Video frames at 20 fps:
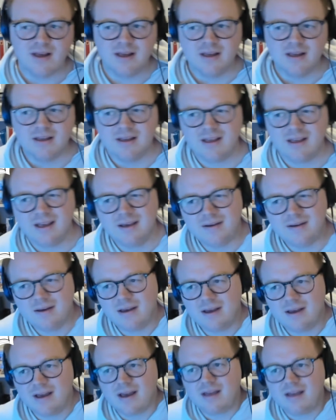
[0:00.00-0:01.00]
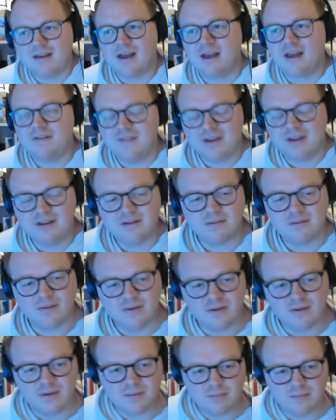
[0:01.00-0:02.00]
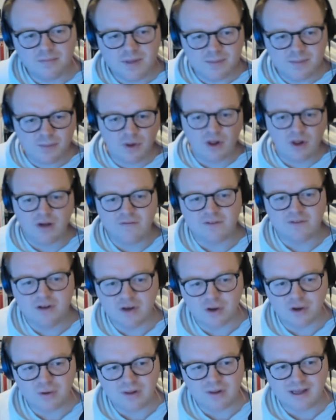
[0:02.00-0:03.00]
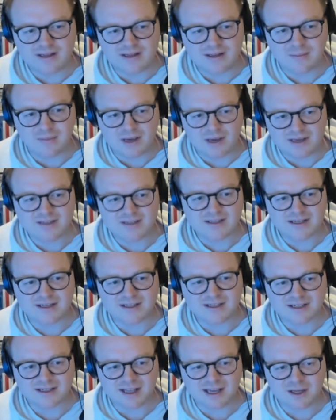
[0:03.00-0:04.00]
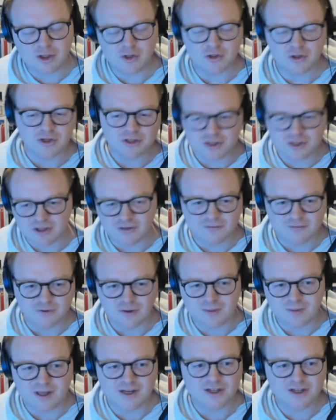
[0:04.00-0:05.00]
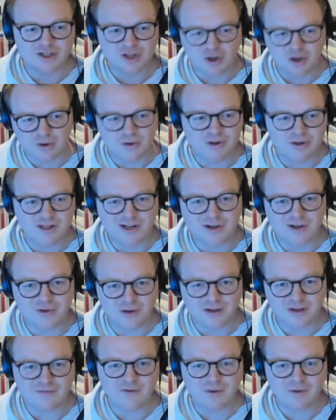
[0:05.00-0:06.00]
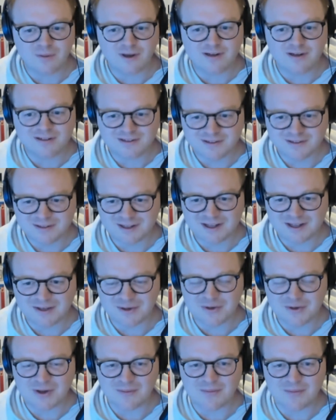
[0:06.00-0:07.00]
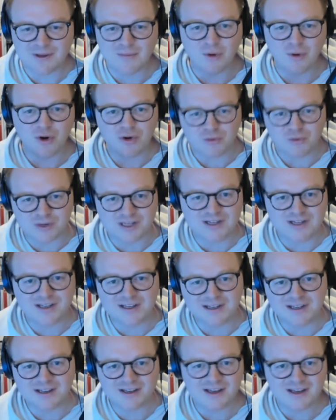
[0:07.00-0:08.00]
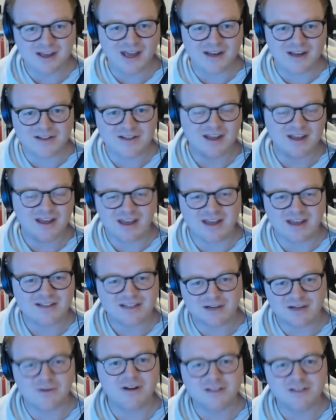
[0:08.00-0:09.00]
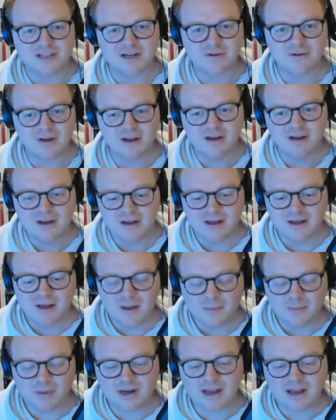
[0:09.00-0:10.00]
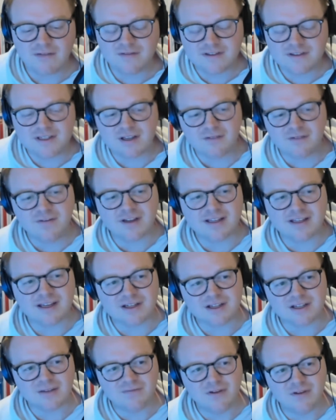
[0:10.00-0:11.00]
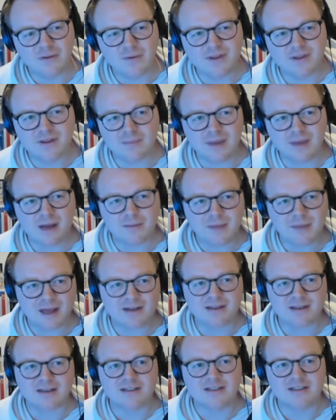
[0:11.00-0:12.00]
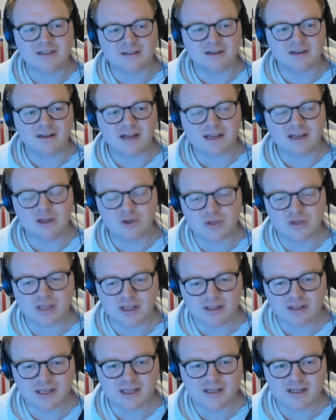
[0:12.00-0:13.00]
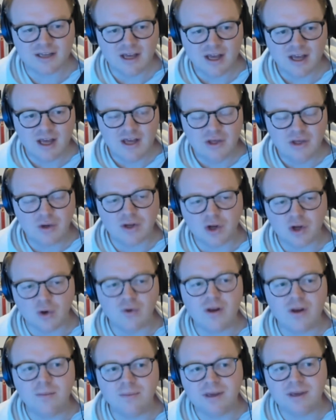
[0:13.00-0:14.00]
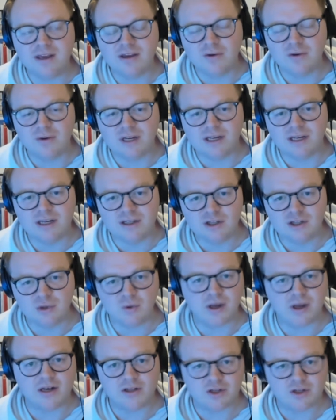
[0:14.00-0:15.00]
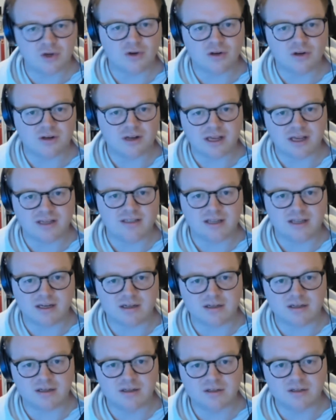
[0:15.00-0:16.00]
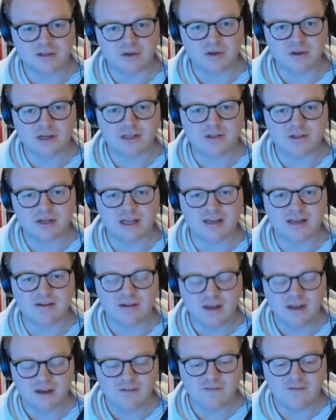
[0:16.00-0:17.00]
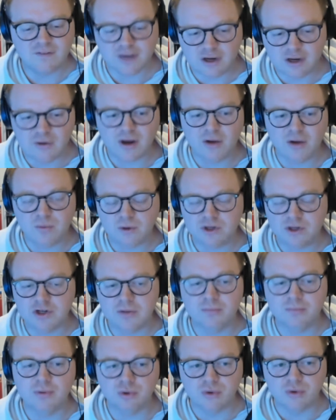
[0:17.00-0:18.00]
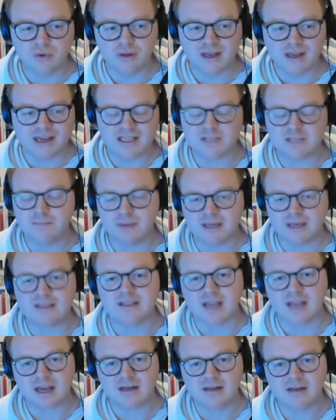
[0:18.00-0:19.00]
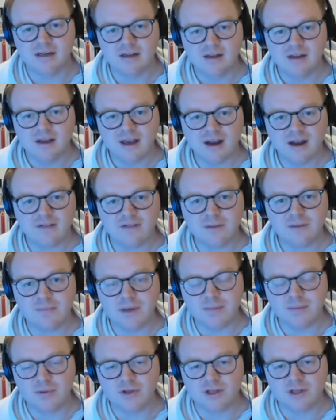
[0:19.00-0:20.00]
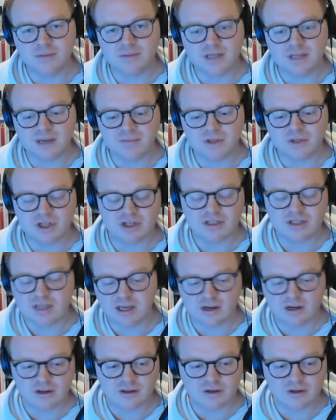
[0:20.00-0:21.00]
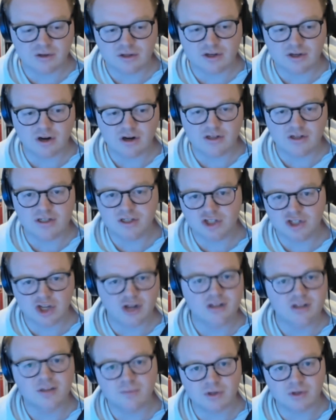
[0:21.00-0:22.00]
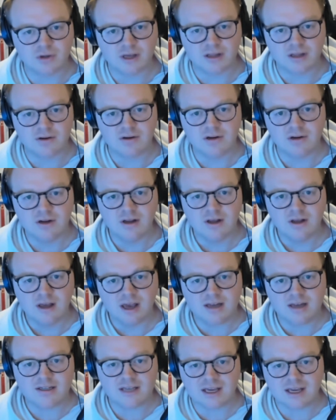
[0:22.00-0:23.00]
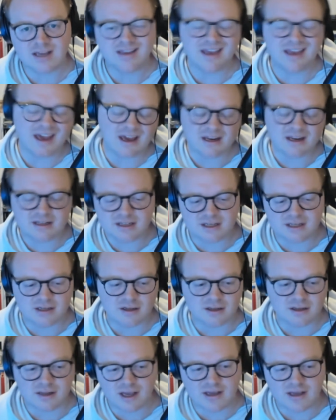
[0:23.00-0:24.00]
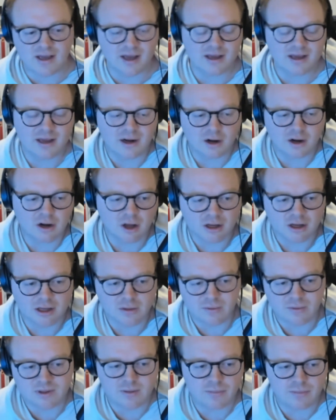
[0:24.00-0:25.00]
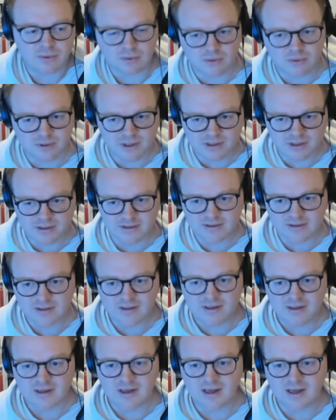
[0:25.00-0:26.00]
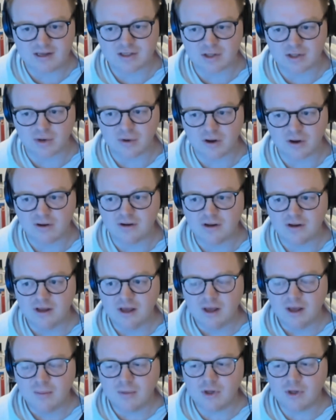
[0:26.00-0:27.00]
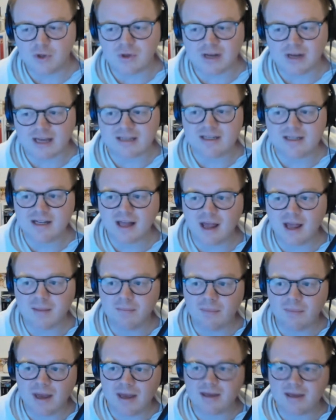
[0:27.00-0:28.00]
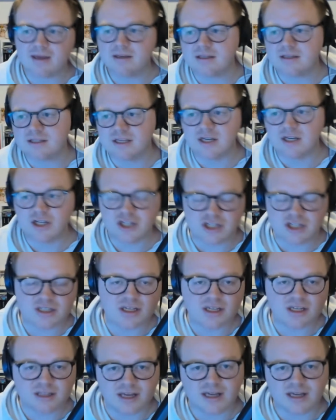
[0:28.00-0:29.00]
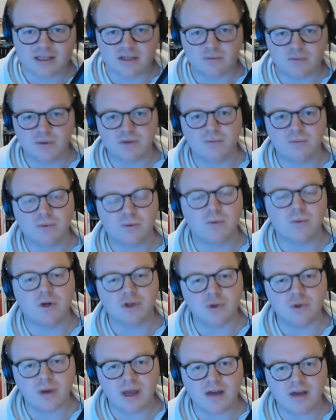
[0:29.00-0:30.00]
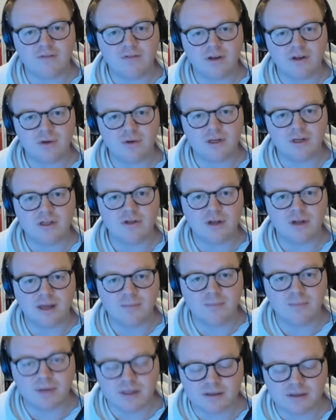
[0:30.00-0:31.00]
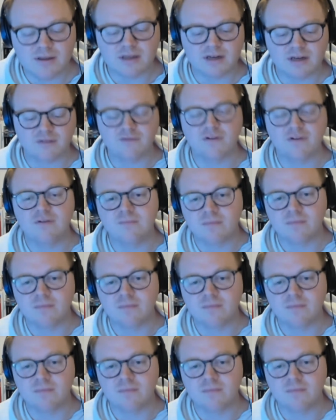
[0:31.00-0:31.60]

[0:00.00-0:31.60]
Yeah, I think people often know like the basics, like the seal format is slower than the draft format, like you can be more greedy and etc. etc. But I still think there's something with the mathematics, like you can only be greedy to a certain extent. So you need to like figure out what your pool is best at. And I think people sometimes just take all the good cards and chunk them together and say, yeah, it's sealed, like I got unlucky with the pool and so on. But you can actually like make synergistic decks with what you have, and you need to like build the different